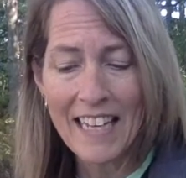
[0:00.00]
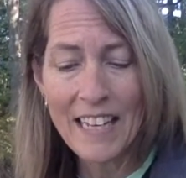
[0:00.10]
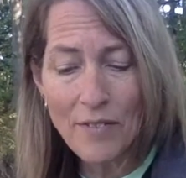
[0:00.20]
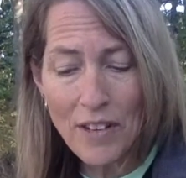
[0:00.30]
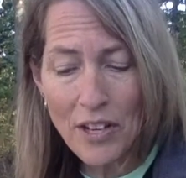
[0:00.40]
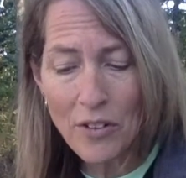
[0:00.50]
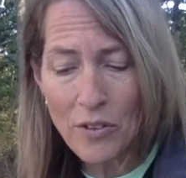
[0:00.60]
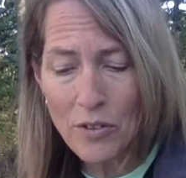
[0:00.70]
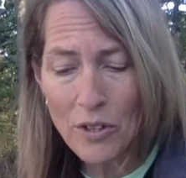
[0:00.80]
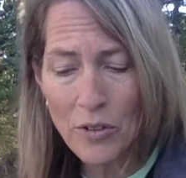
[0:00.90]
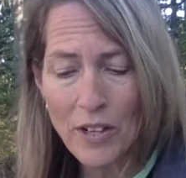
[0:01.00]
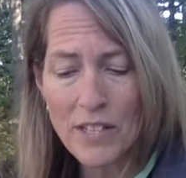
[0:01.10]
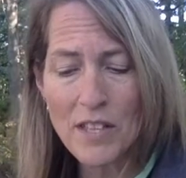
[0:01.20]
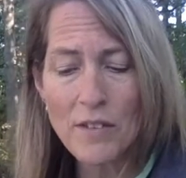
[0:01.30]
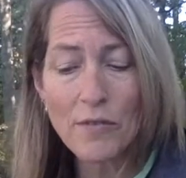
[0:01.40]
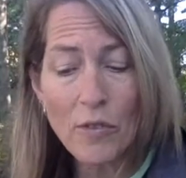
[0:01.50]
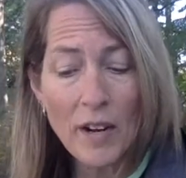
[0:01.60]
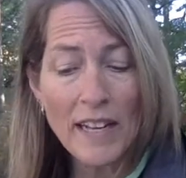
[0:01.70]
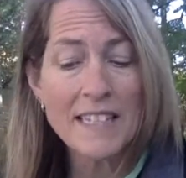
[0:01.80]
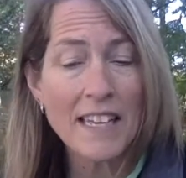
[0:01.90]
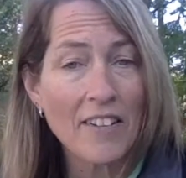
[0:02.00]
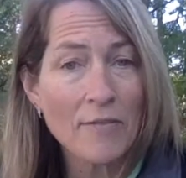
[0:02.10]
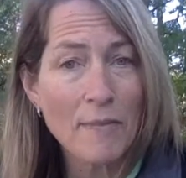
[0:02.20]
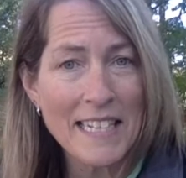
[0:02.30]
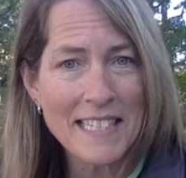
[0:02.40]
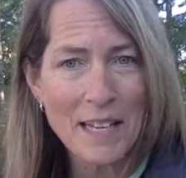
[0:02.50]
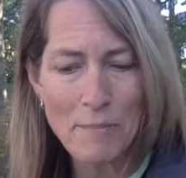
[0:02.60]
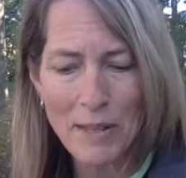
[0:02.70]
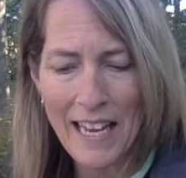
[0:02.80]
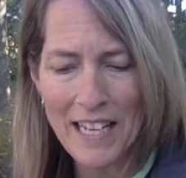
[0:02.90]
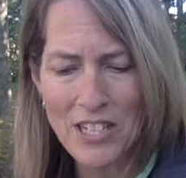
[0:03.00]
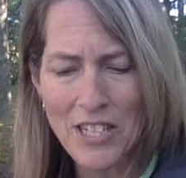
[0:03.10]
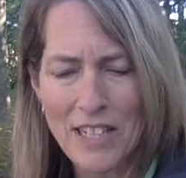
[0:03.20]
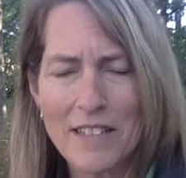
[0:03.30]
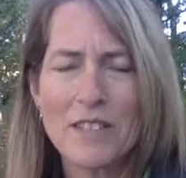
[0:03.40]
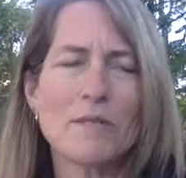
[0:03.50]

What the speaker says: Give ear, O Lord, to the voice of my supplications.